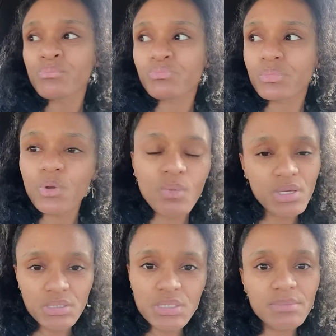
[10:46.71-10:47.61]
No one can
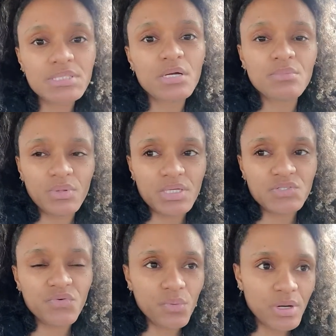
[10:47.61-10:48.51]
seem to tell me what that's
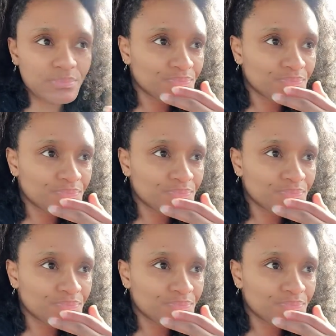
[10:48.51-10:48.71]
for.